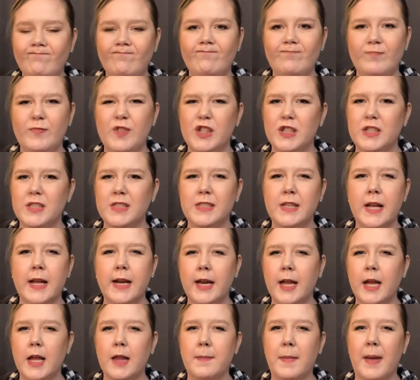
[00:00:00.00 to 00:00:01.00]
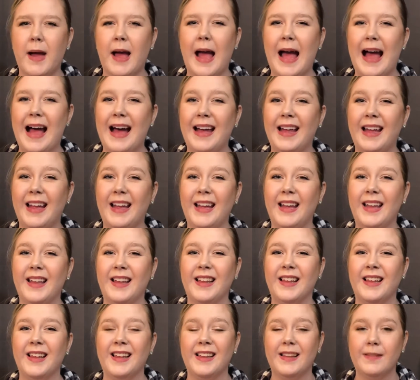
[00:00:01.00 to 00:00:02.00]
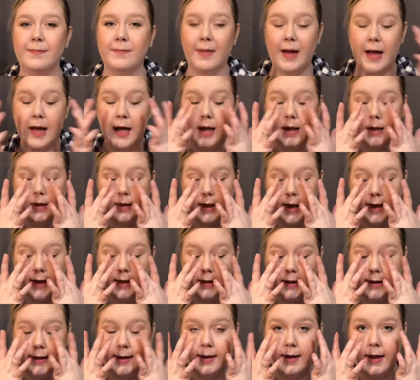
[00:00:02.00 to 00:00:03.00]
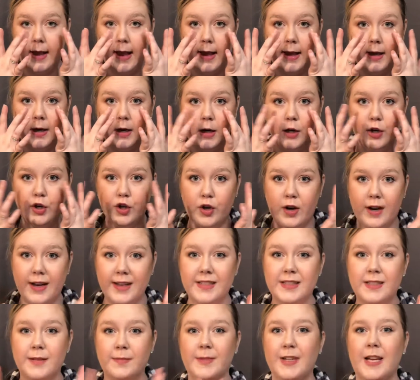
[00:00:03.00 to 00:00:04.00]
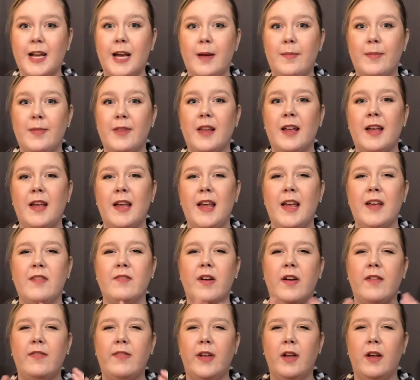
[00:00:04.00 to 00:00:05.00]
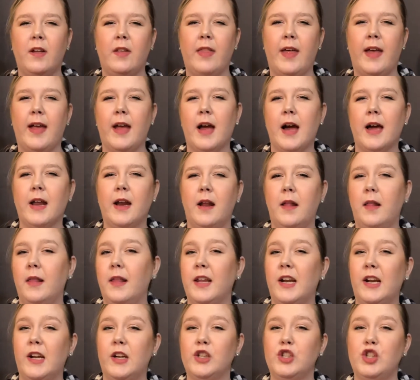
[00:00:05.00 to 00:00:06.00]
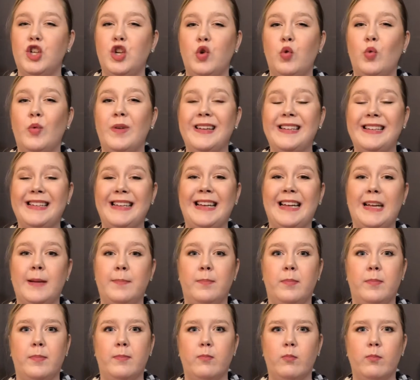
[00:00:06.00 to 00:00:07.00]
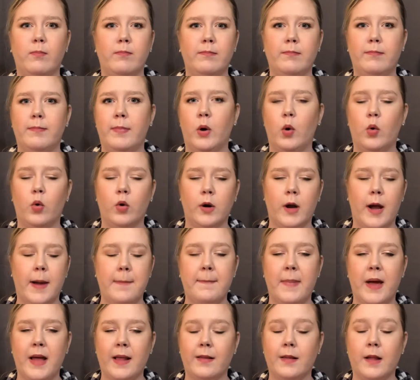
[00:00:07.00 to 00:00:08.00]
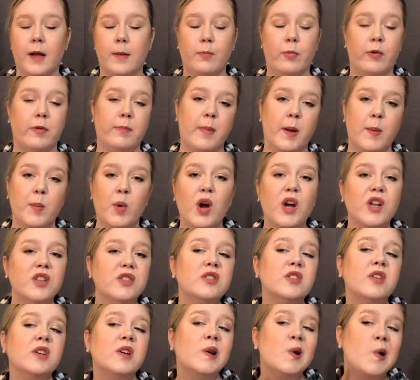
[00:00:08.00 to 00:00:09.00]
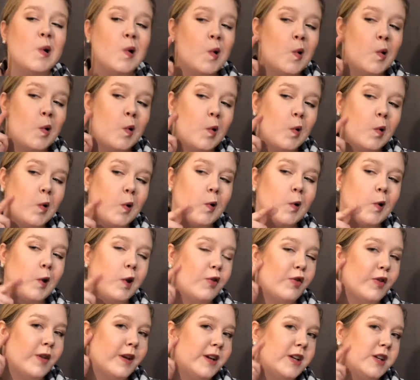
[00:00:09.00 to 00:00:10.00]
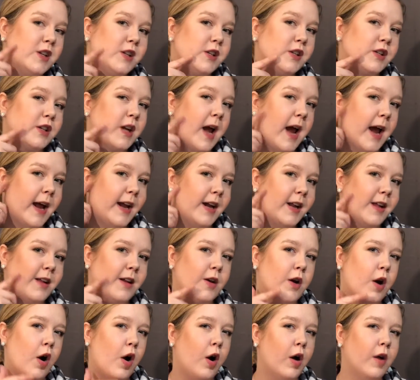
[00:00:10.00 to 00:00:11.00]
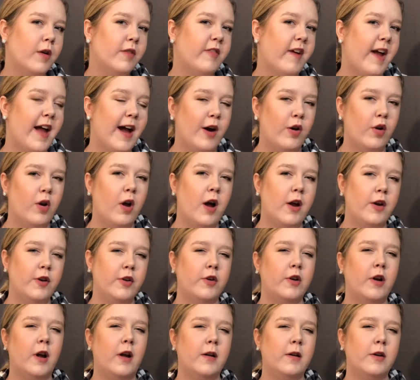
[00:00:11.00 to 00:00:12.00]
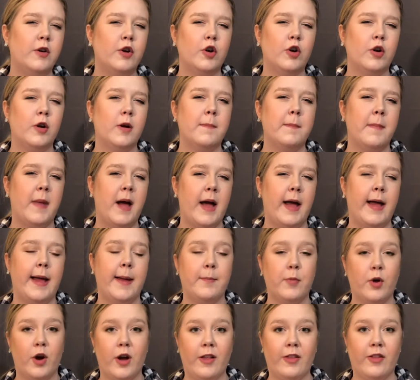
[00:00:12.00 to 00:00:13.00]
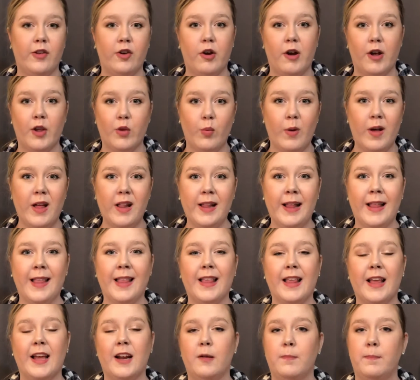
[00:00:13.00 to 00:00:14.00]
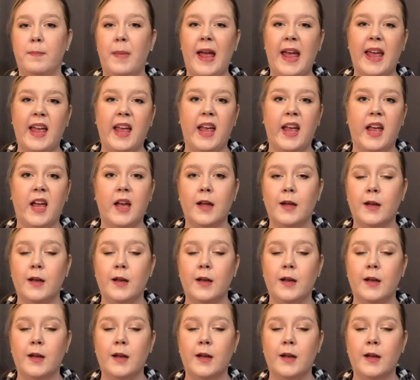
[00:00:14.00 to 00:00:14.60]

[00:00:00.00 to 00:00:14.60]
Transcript: just setting my eyelids and under eyes sometimes if I feel they got a little too deep or I messed up with my bronzer, or I'll use it to just kind of carve out under my bronzer as well instead of baking.